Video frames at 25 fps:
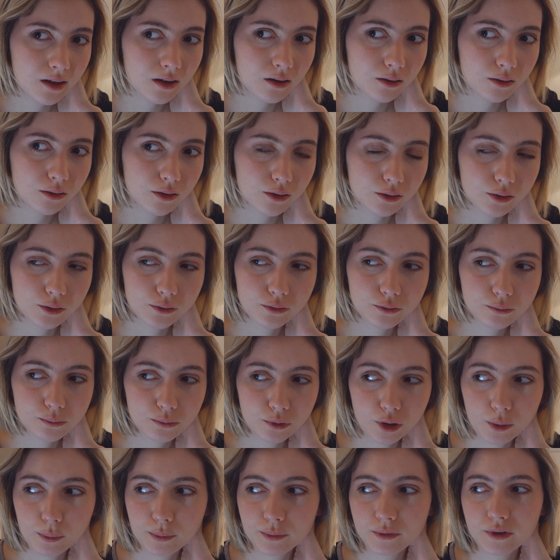there are a lot of
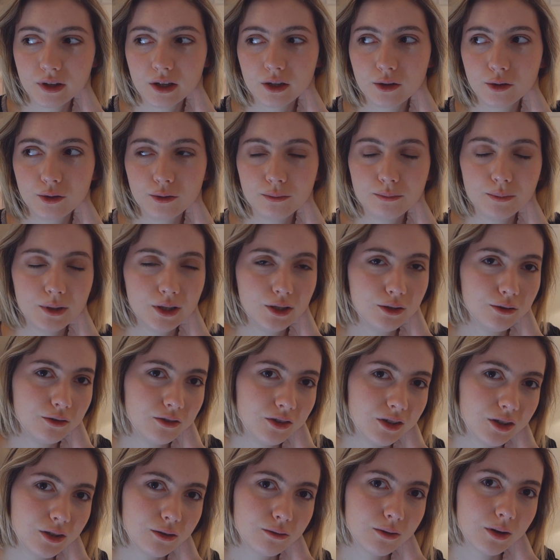props I could be
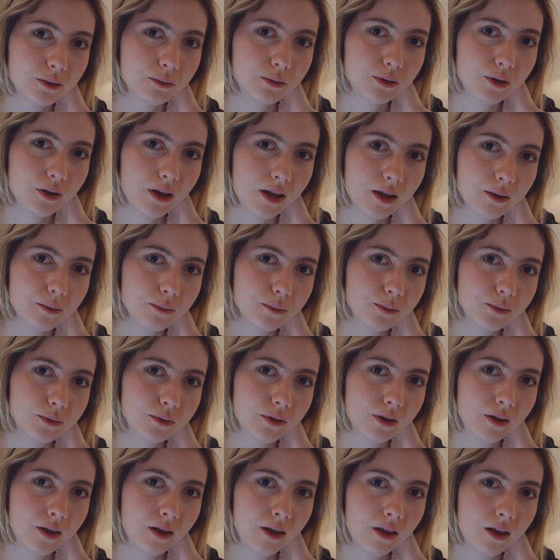using around the
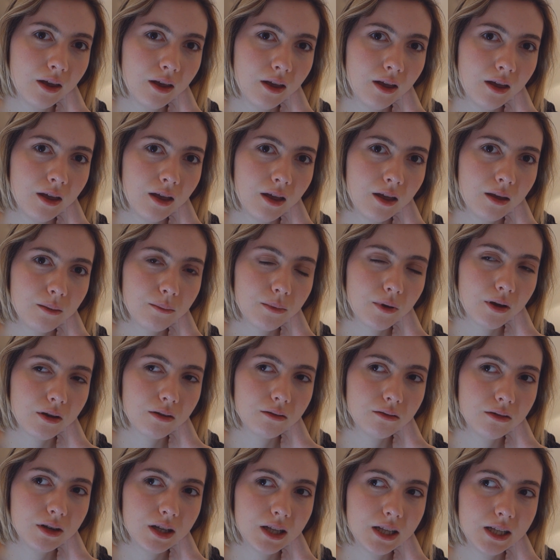house, but
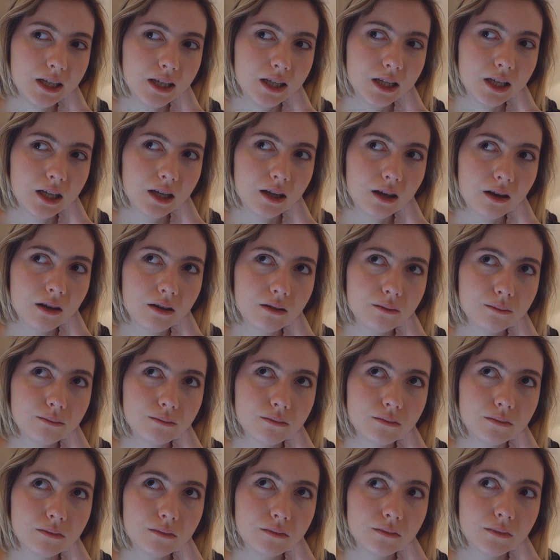really
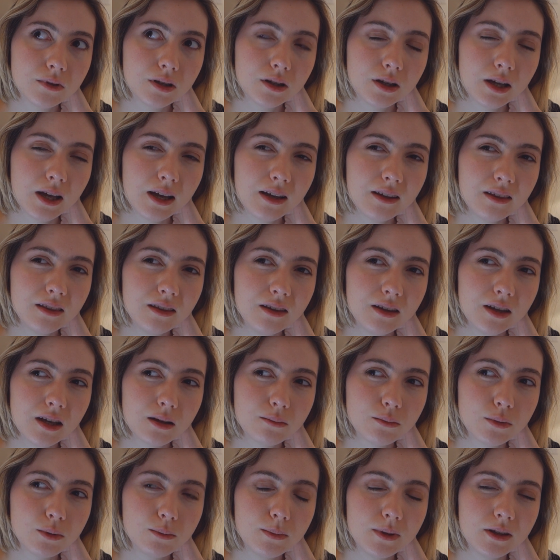I think
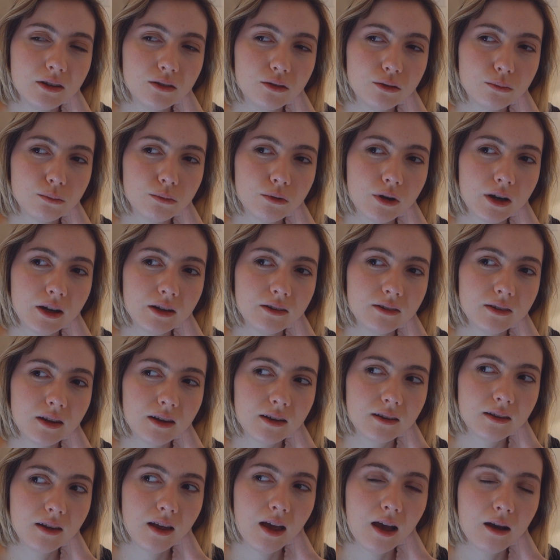I'm a bit surprised
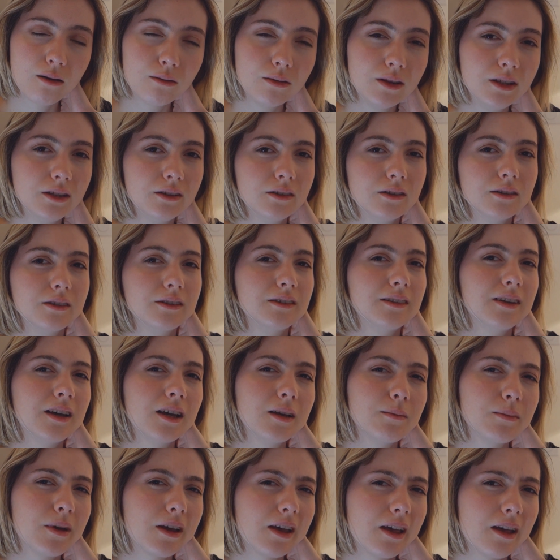at how little
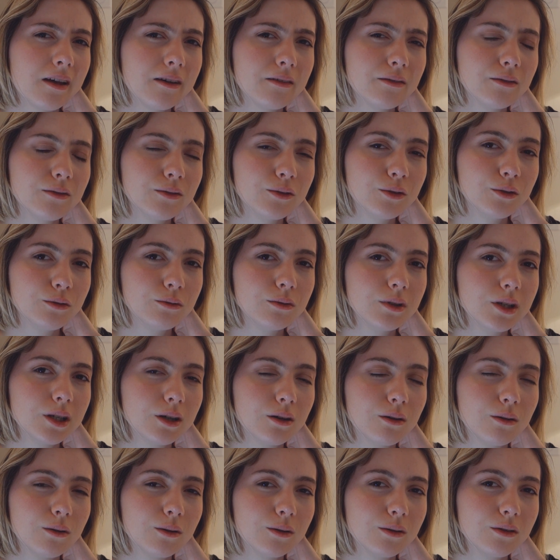time I have to
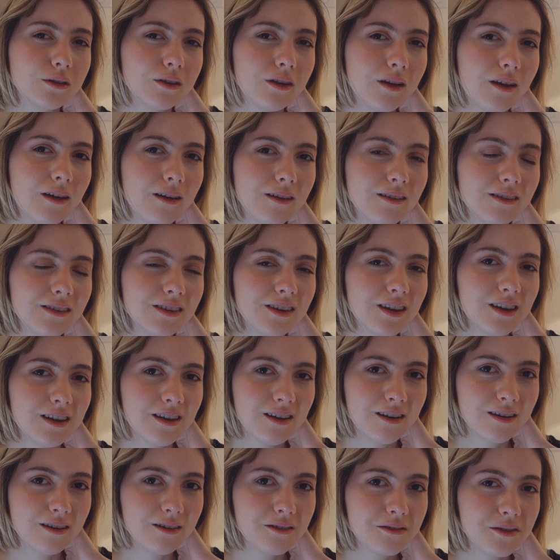record and take
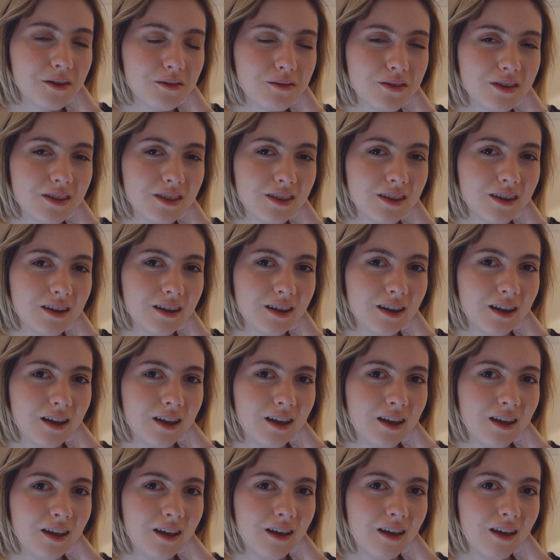care of everything
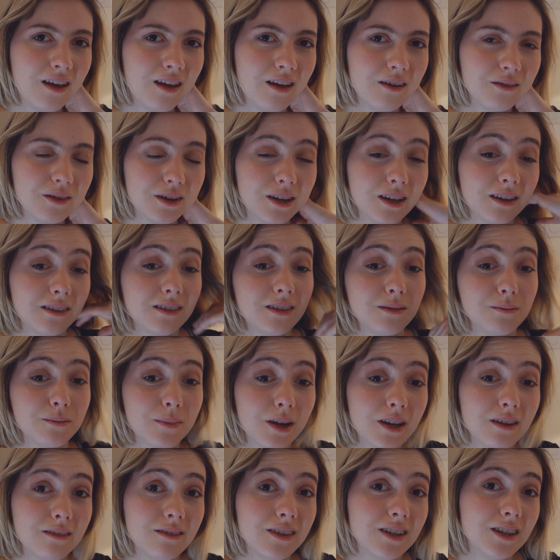regarding
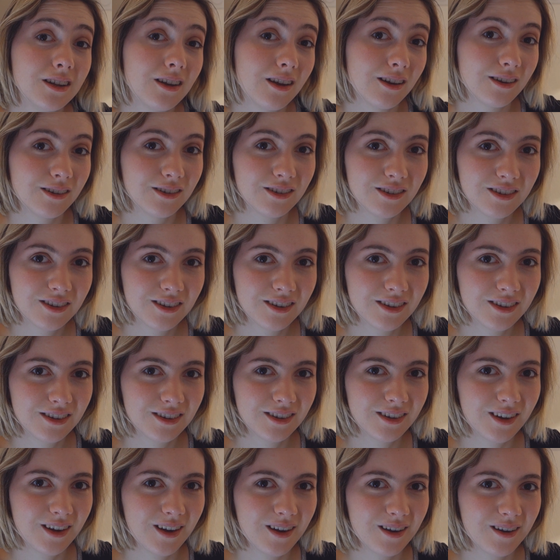my videos.
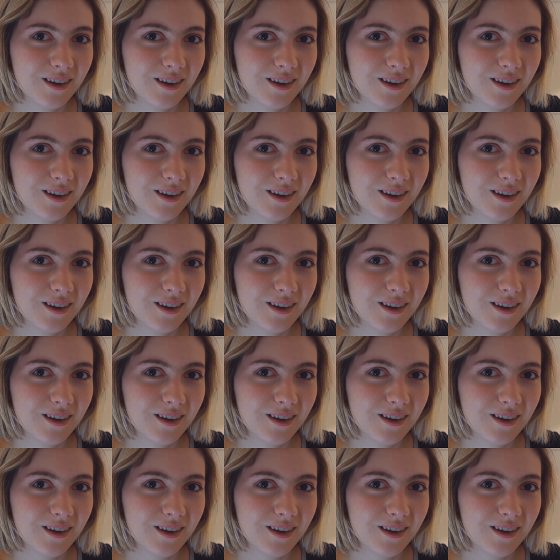So